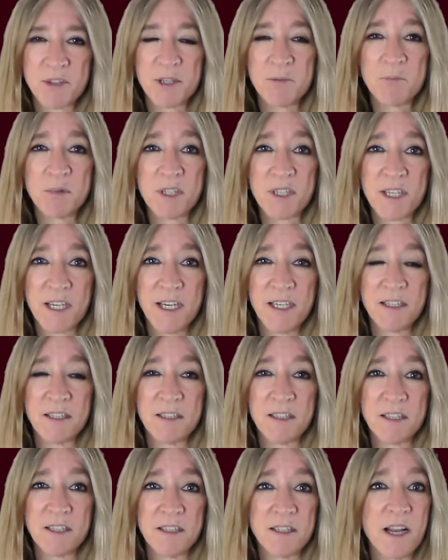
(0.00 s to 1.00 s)
implicated
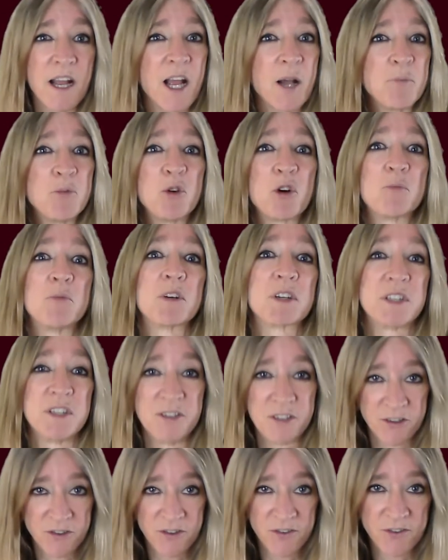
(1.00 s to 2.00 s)
in abnormal
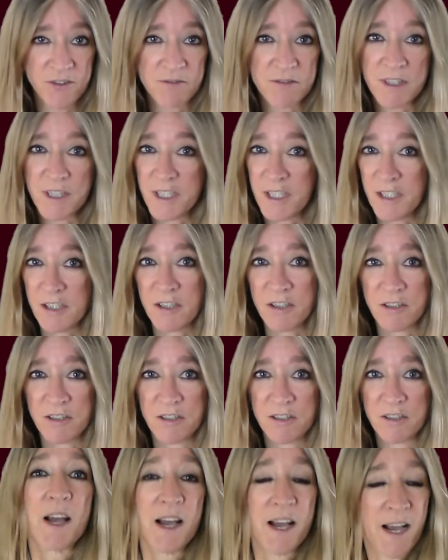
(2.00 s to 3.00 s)
conditions of the ear
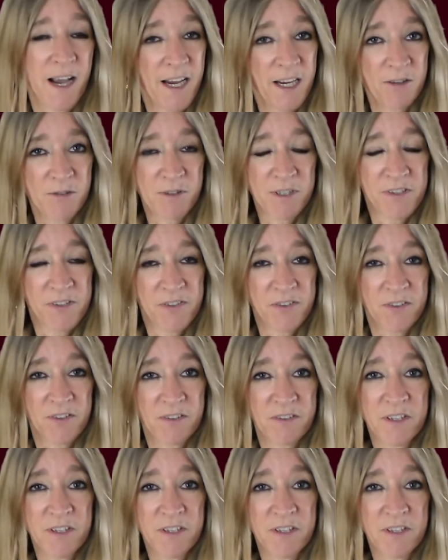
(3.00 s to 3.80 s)
iris.